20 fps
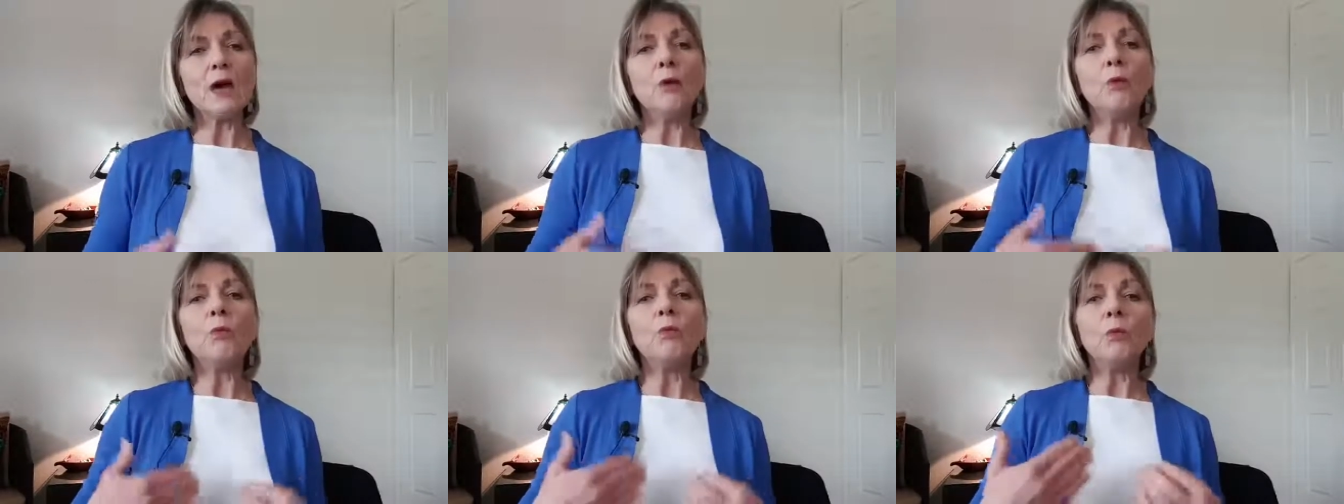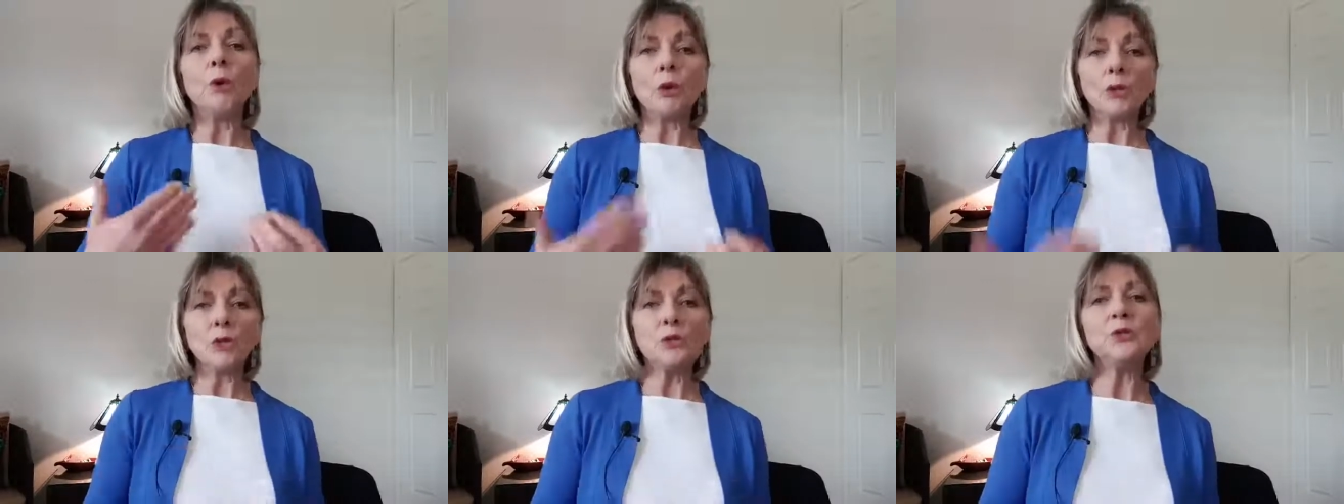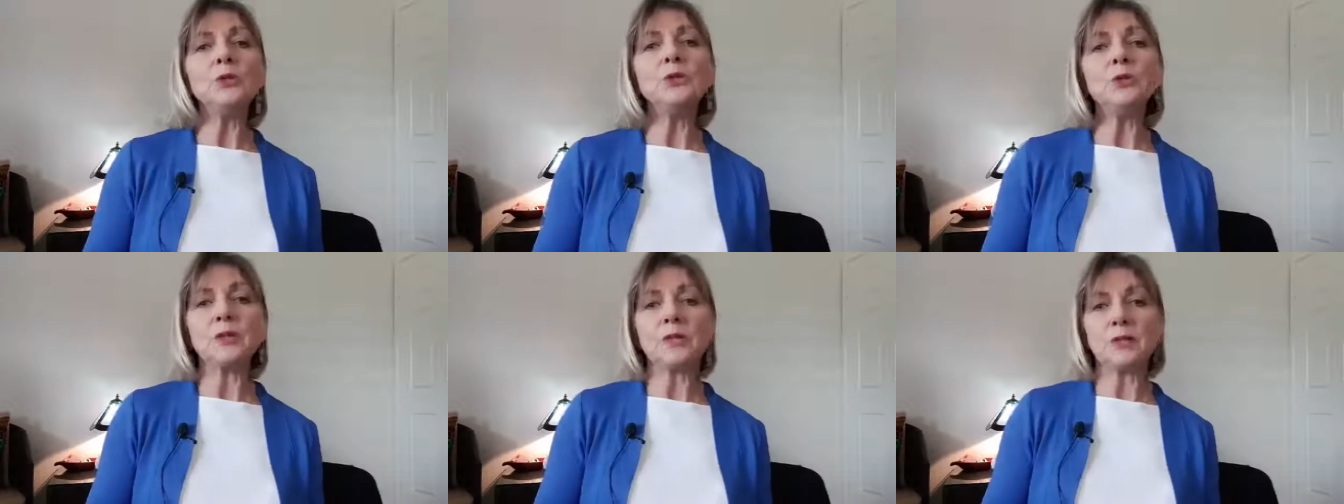what
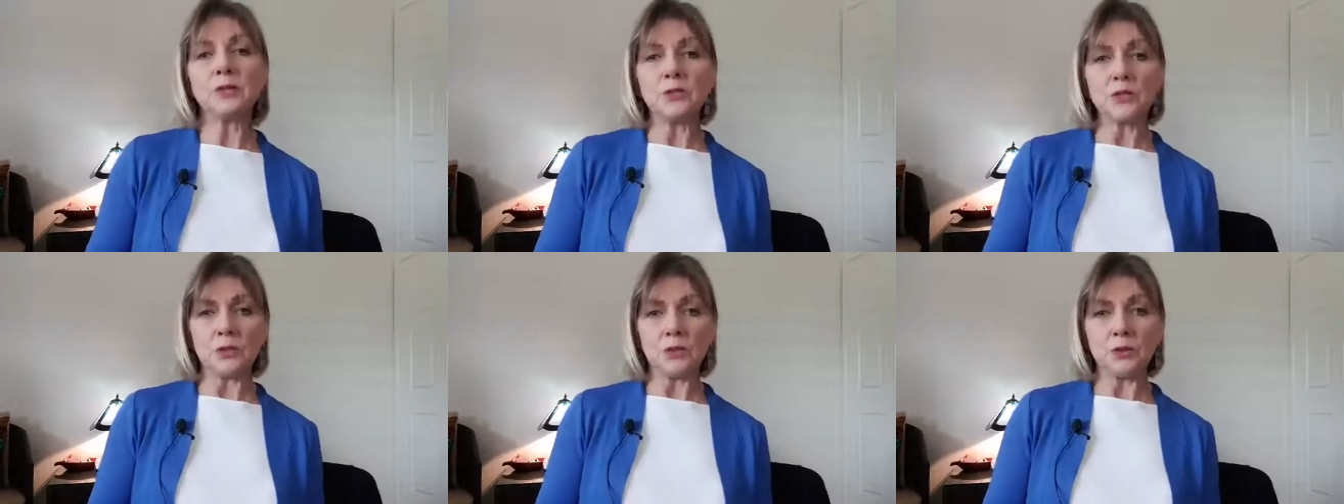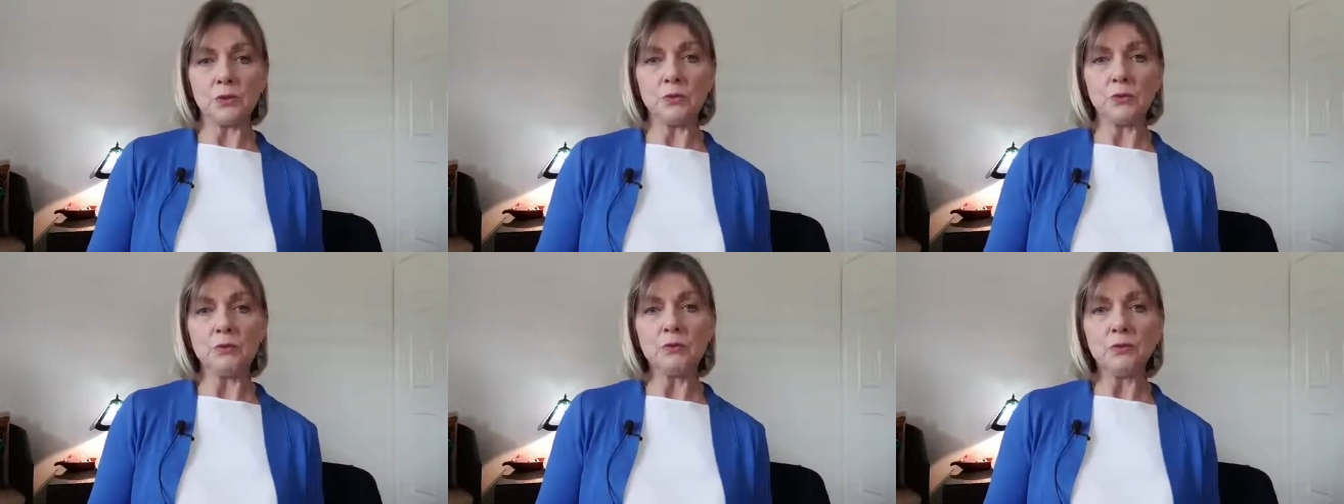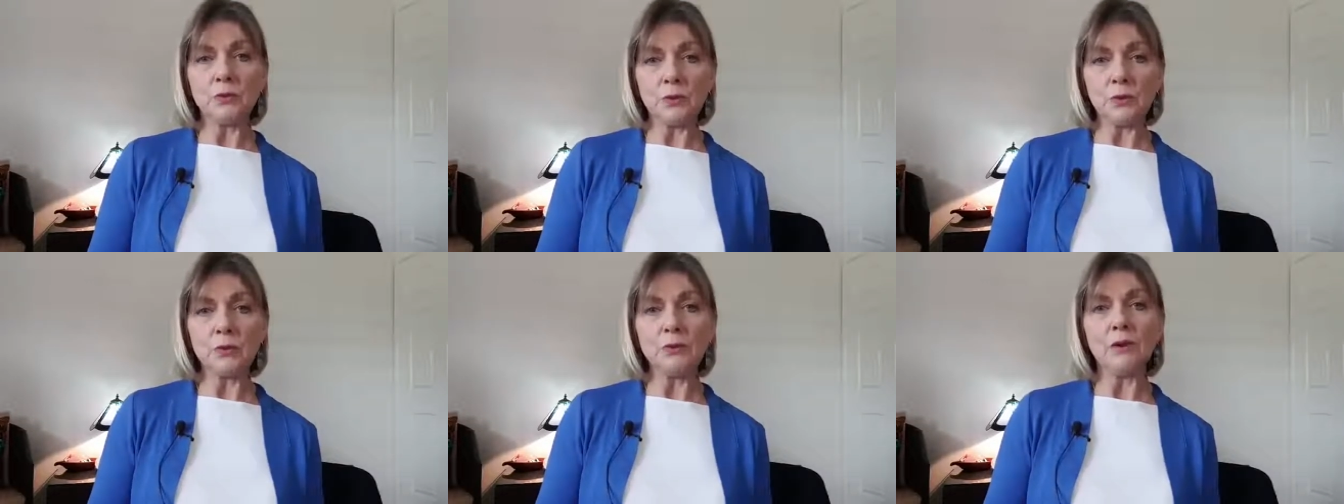you can do
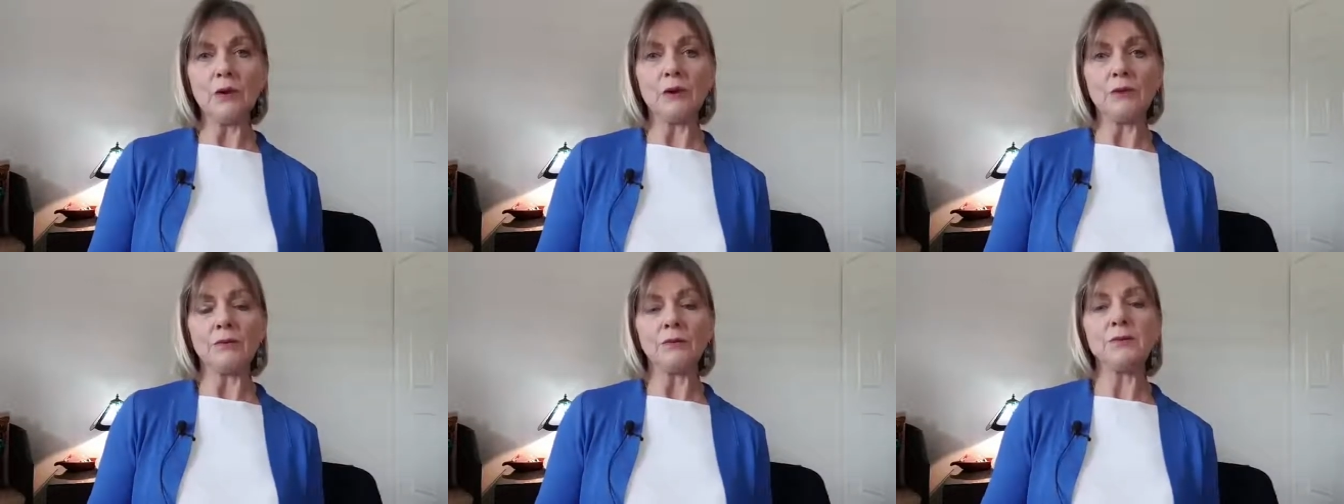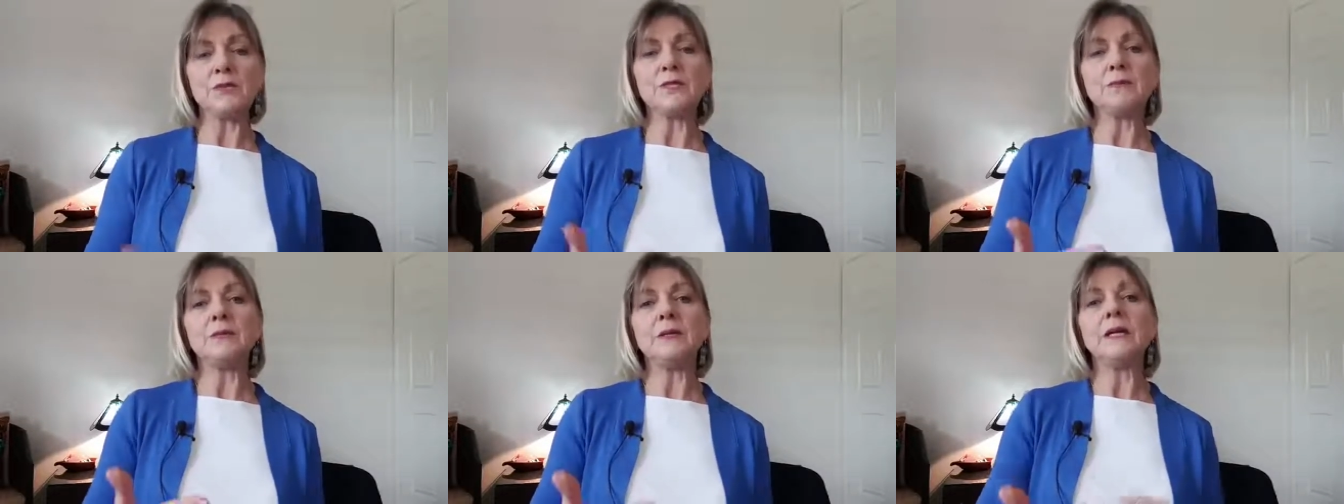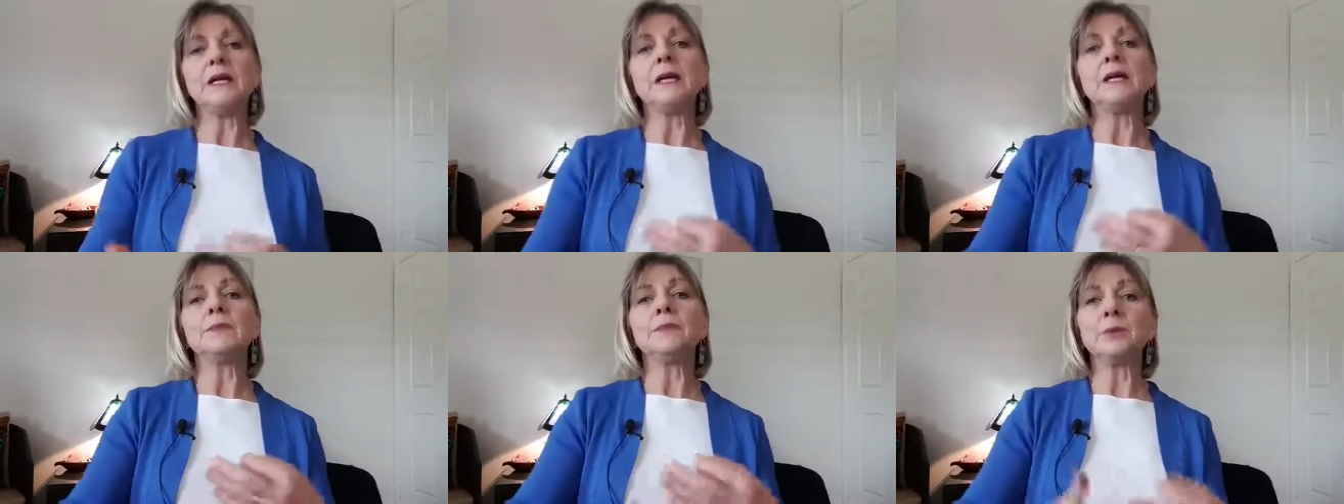more of to
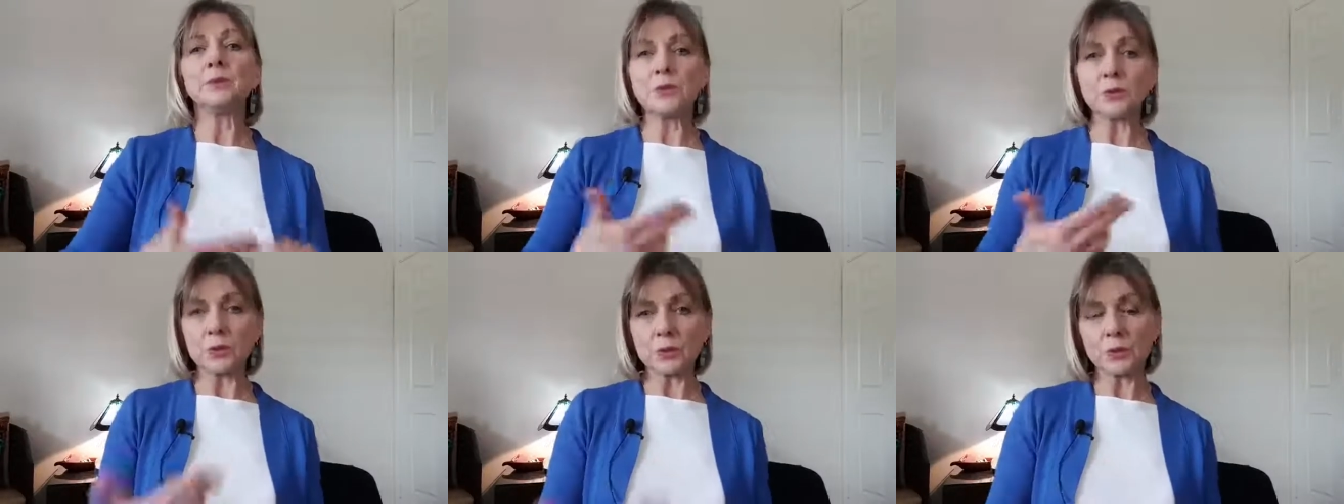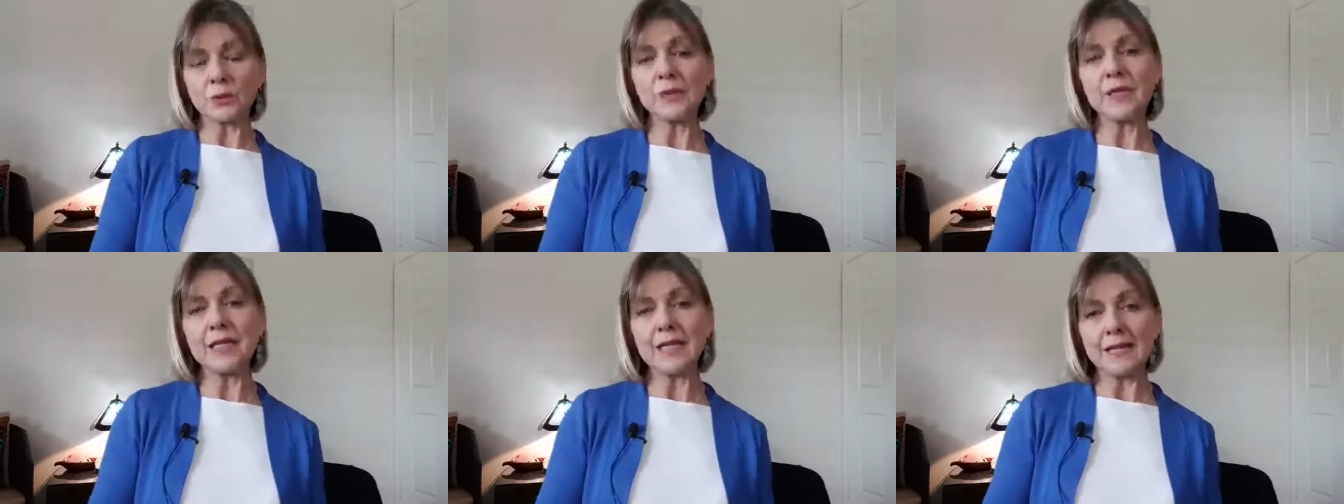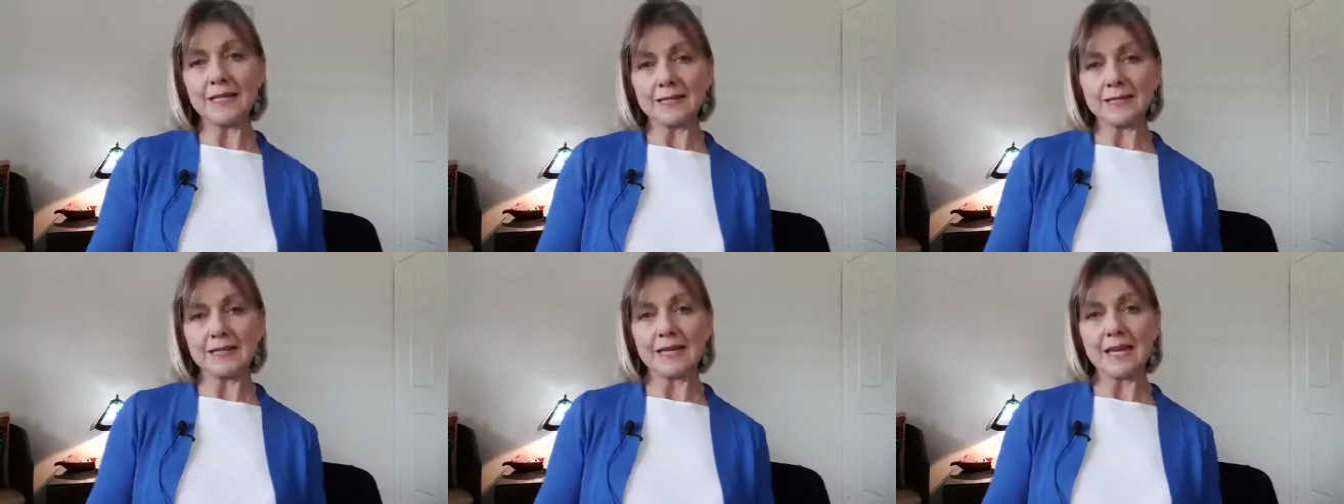be able to
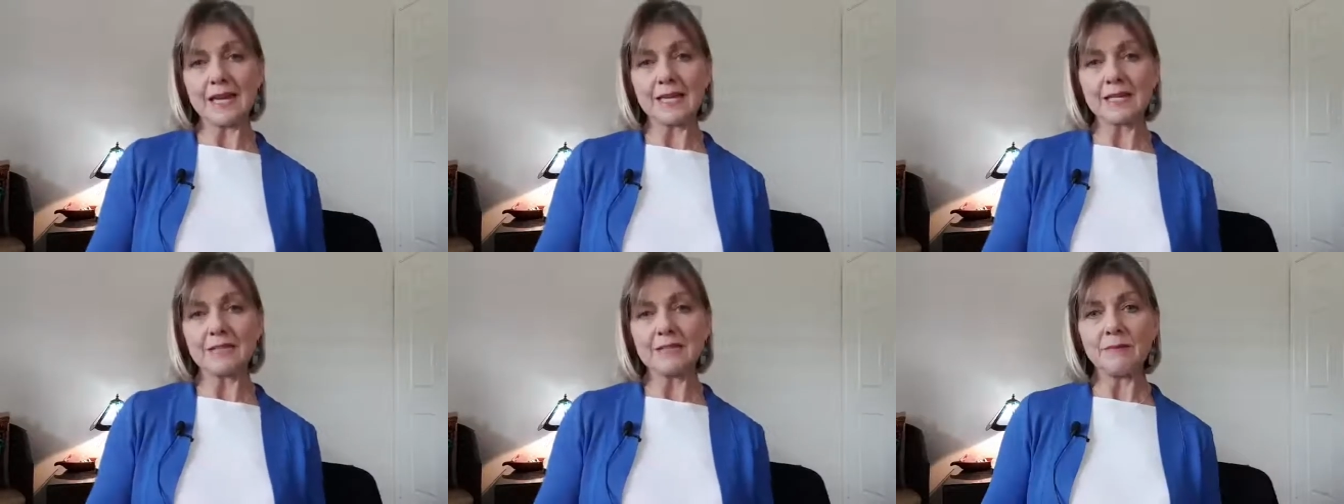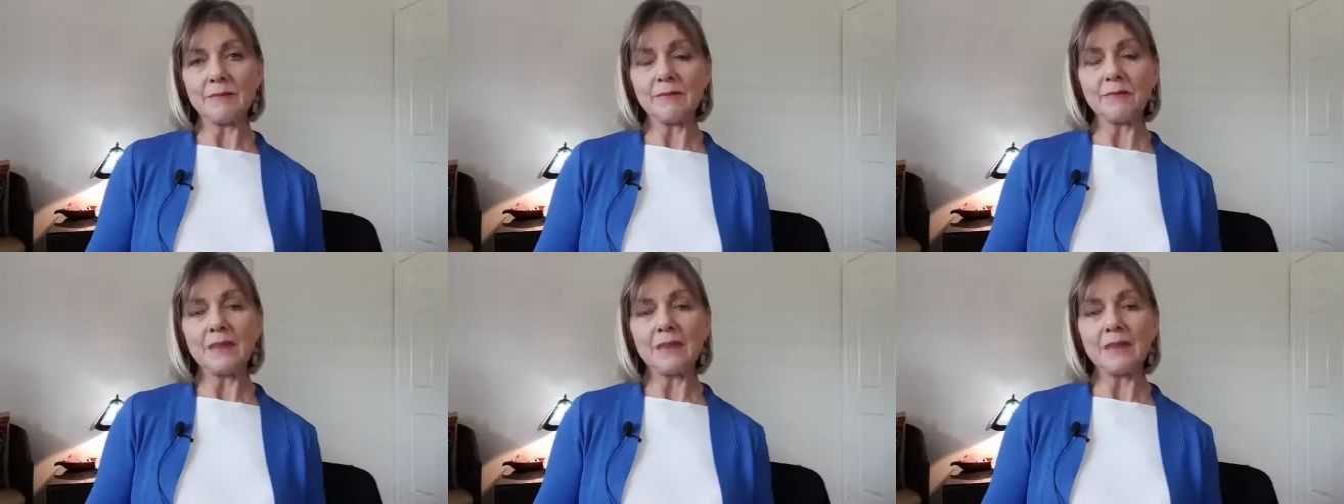create that.